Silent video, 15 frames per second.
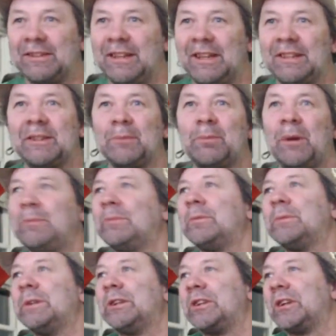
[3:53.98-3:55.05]
I should
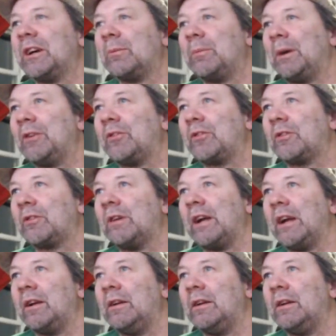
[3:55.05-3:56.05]
probably share my screen.